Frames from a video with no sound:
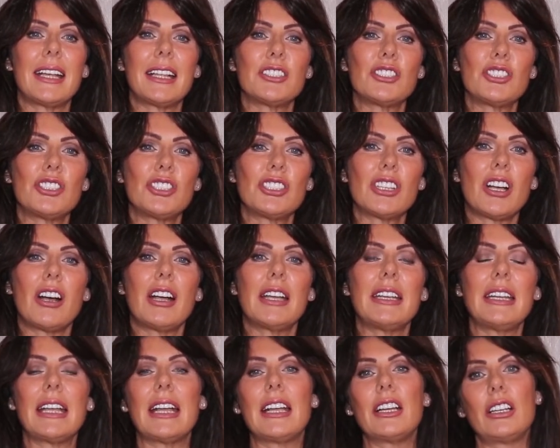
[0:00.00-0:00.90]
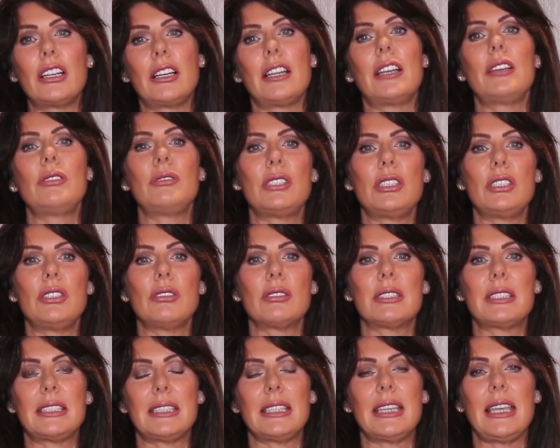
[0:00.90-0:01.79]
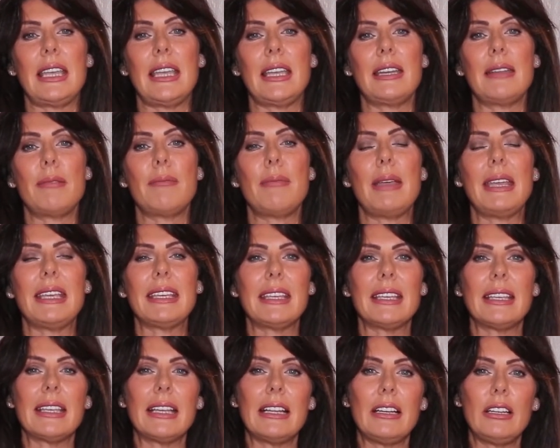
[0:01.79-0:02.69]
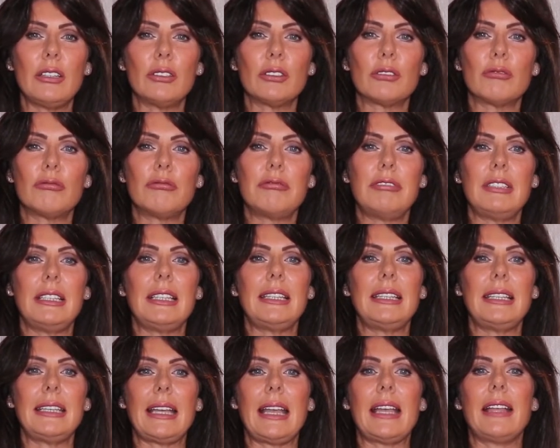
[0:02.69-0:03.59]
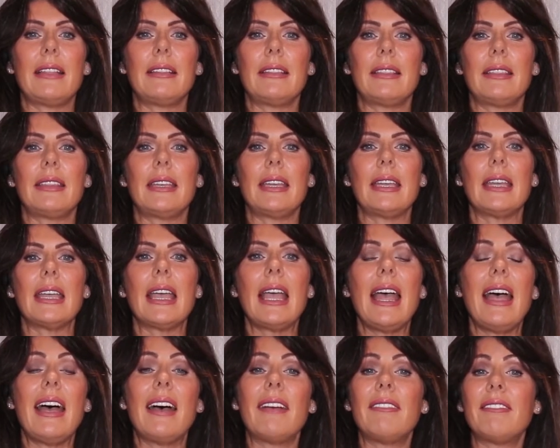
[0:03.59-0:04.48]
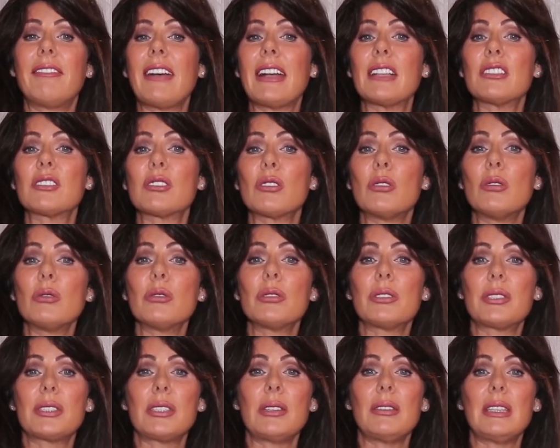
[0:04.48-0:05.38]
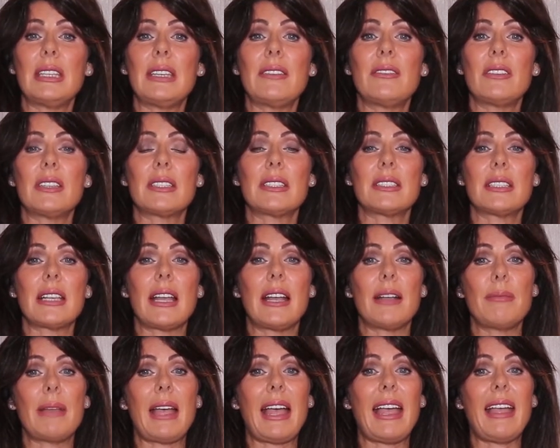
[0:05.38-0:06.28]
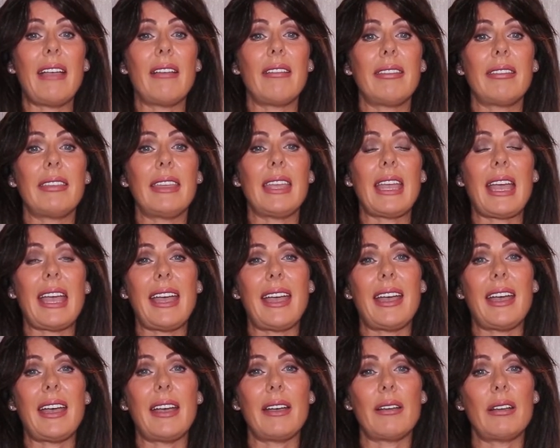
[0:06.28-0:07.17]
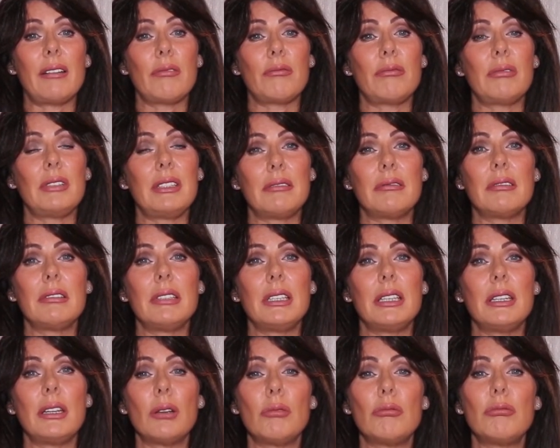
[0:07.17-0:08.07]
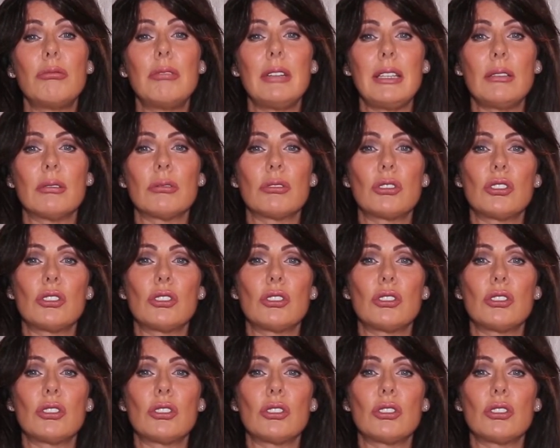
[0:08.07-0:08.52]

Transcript: shine and glow to your skin, making it look really healthy. And fats also give us healthy hair with, you know, real